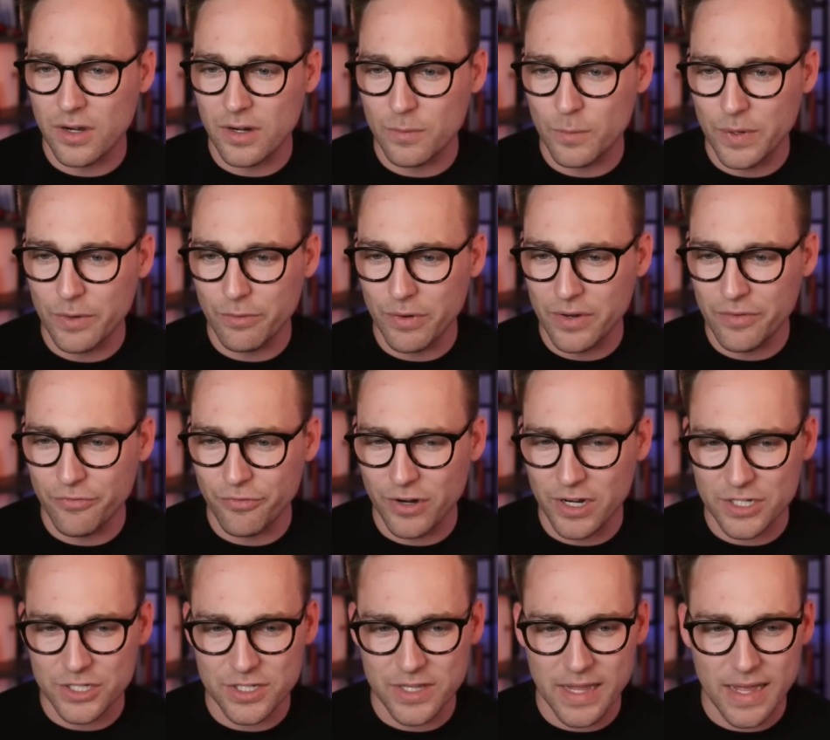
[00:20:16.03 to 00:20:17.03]
and we
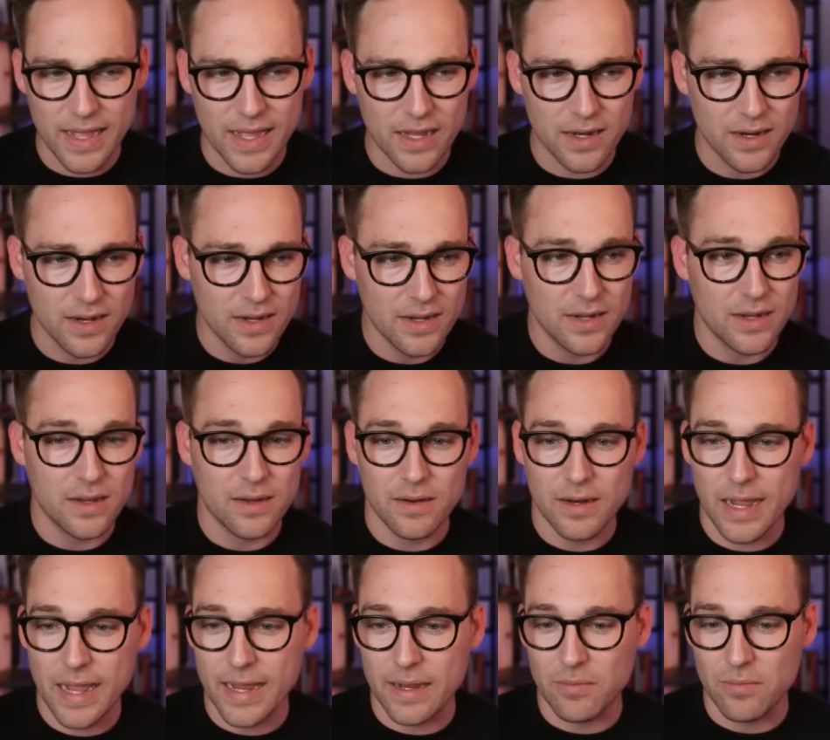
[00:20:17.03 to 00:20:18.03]
refresh that.
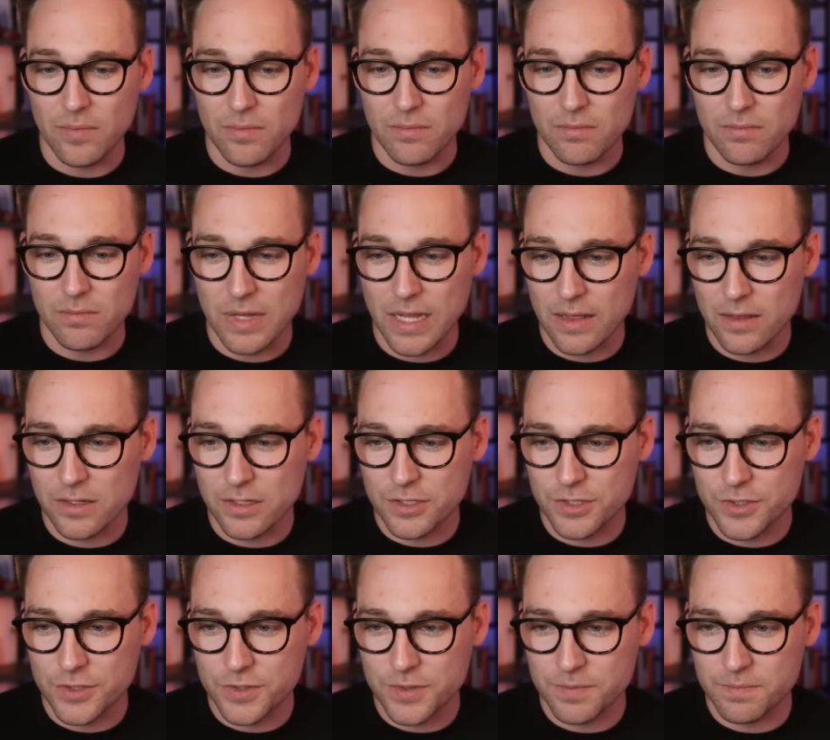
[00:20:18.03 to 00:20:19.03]
Hey, that
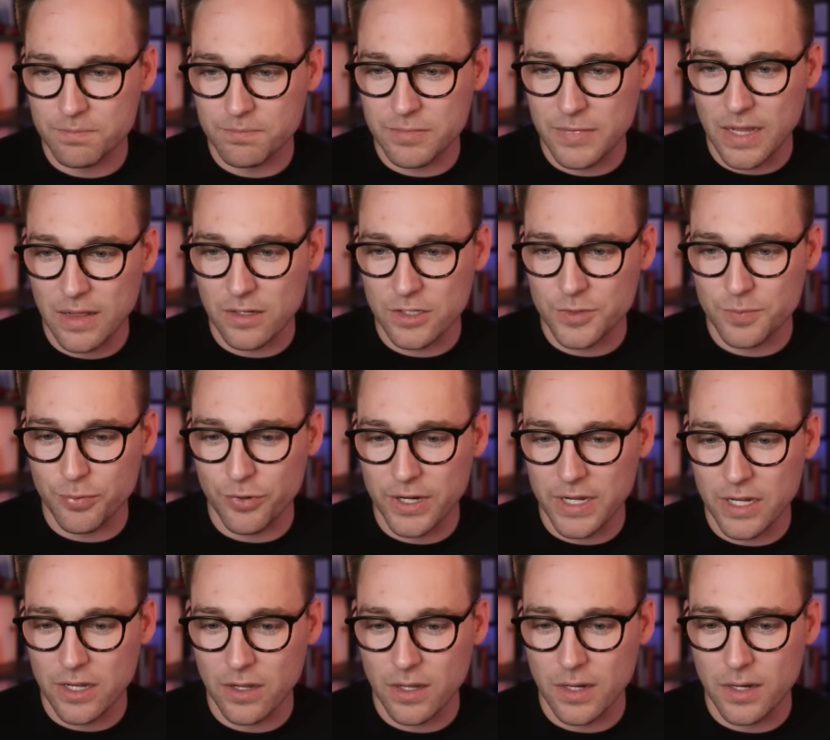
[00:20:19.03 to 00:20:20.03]
looks pretty
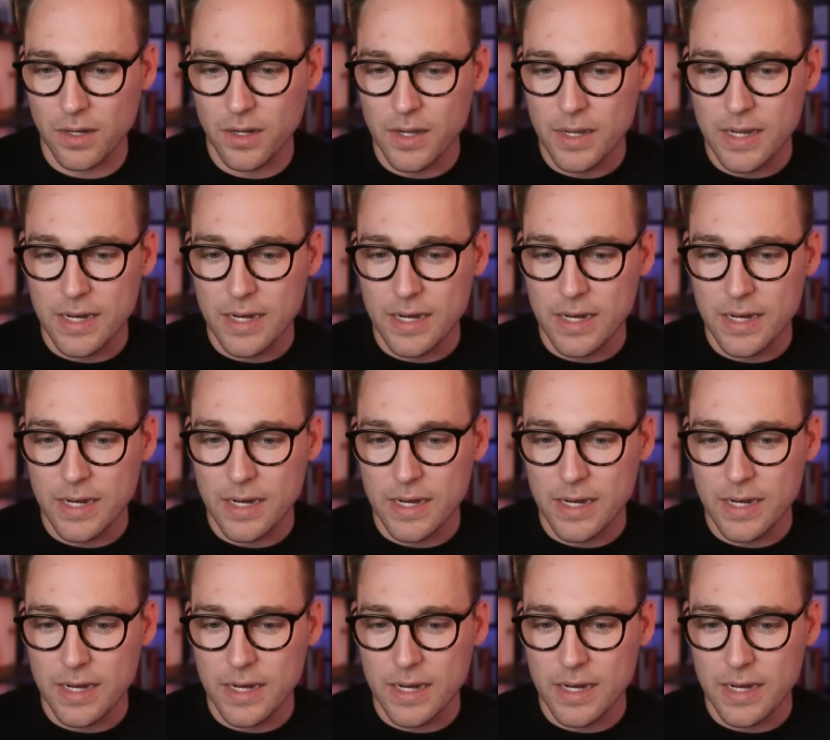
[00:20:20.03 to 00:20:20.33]
good.